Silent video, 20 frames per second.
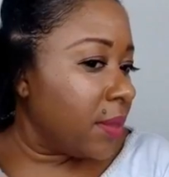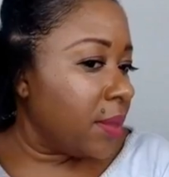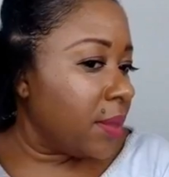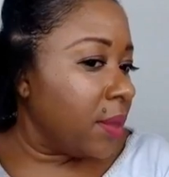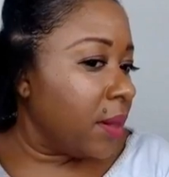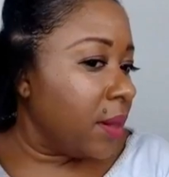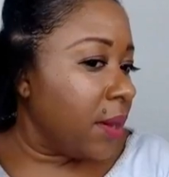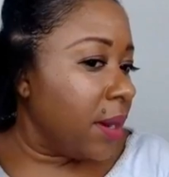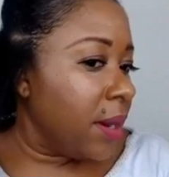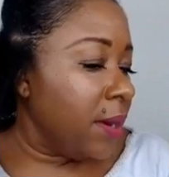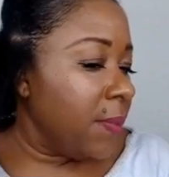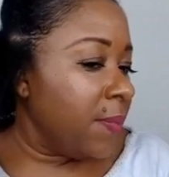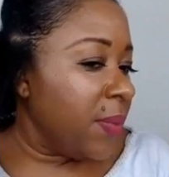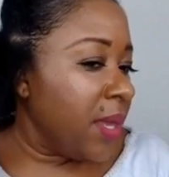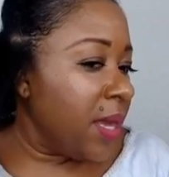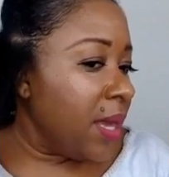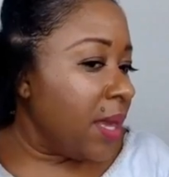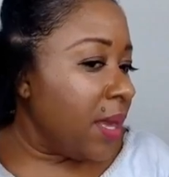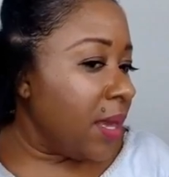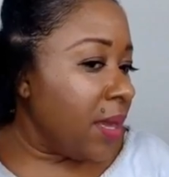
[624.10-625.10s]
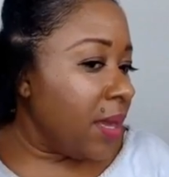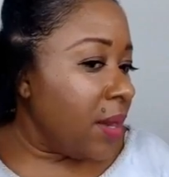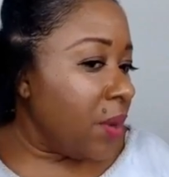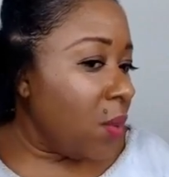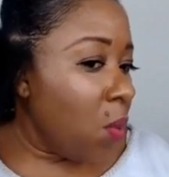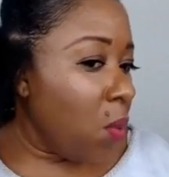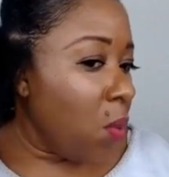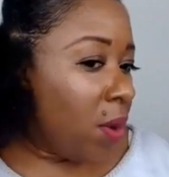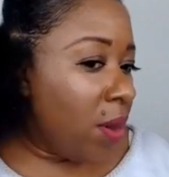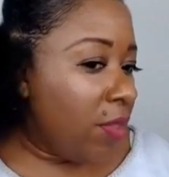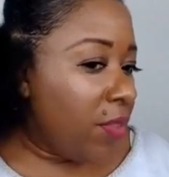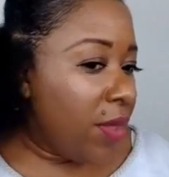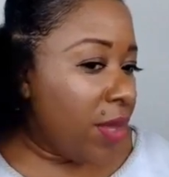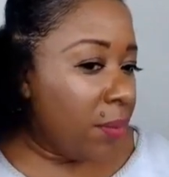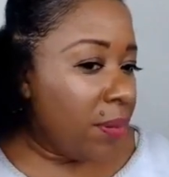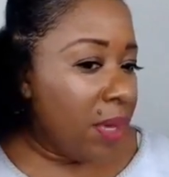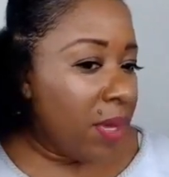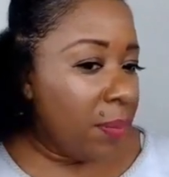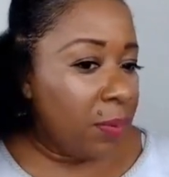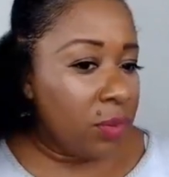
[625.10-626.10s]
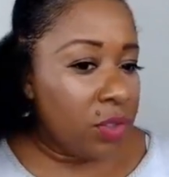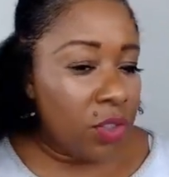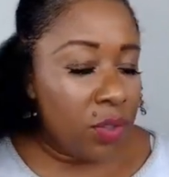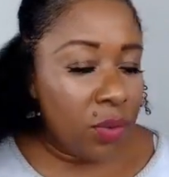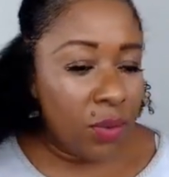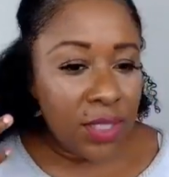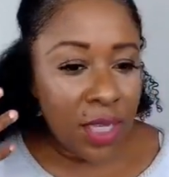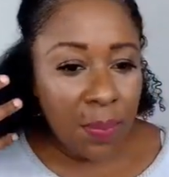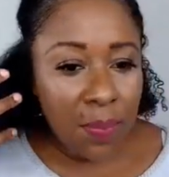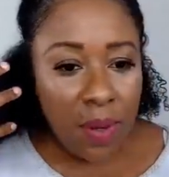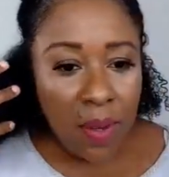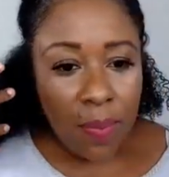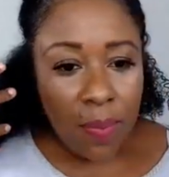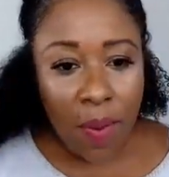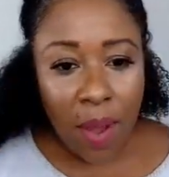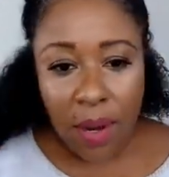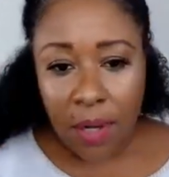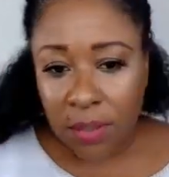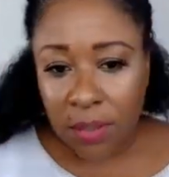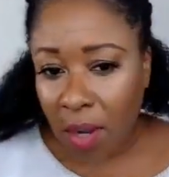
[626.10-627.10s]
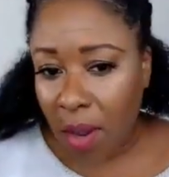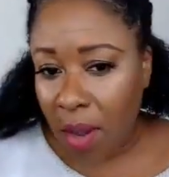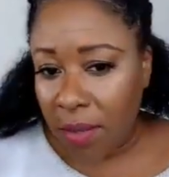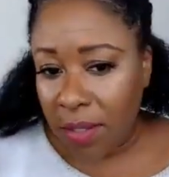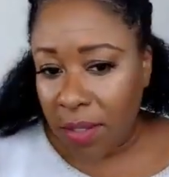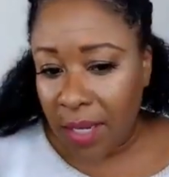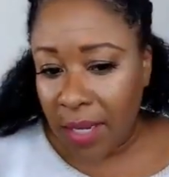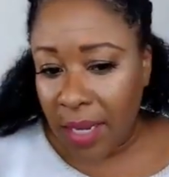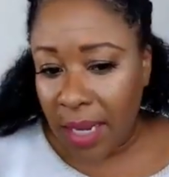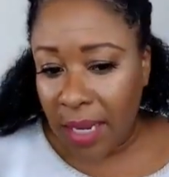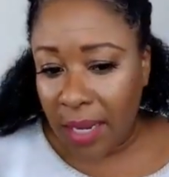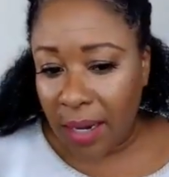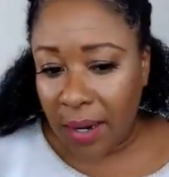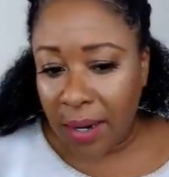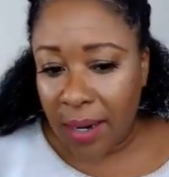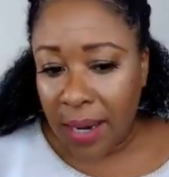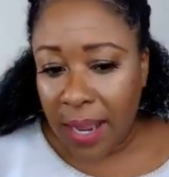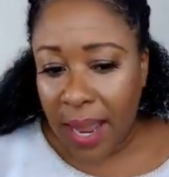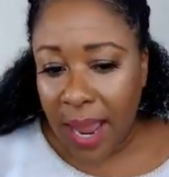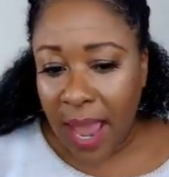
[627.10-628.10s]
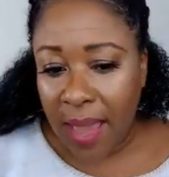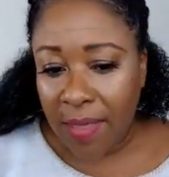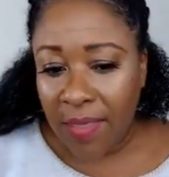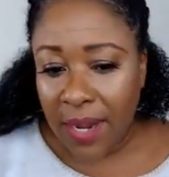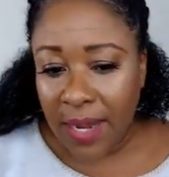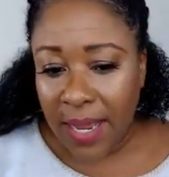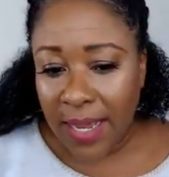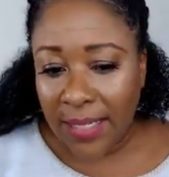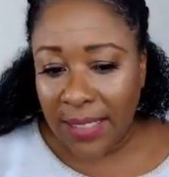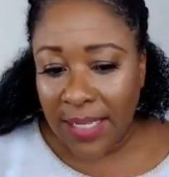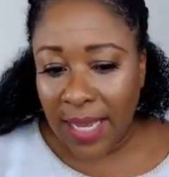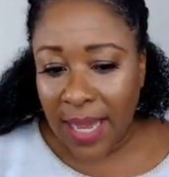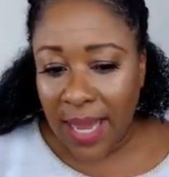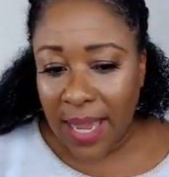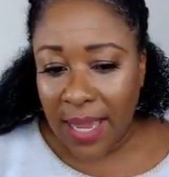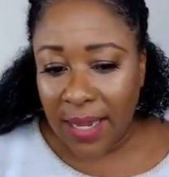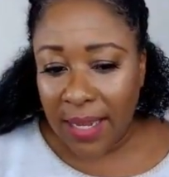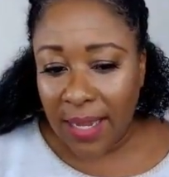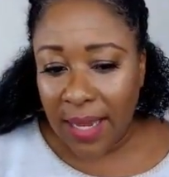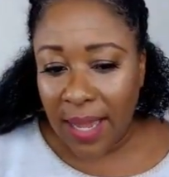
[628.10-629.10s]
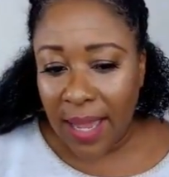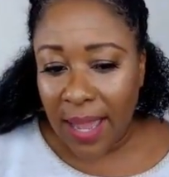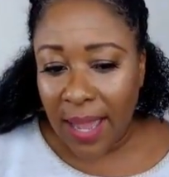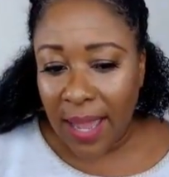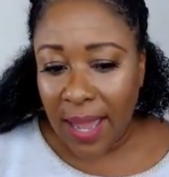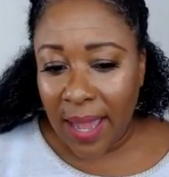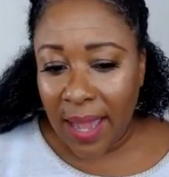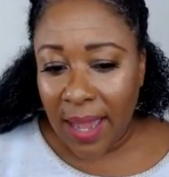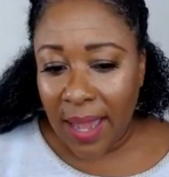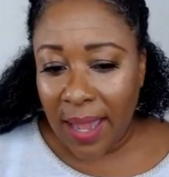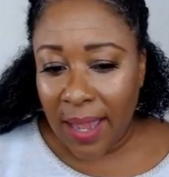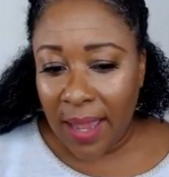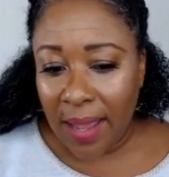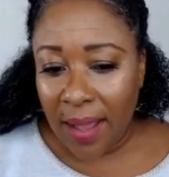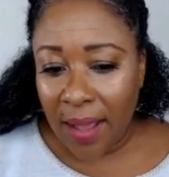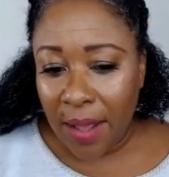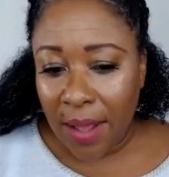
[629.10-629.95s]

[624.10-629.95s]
All right. One thing people do is they put product all in their hair, and then they take a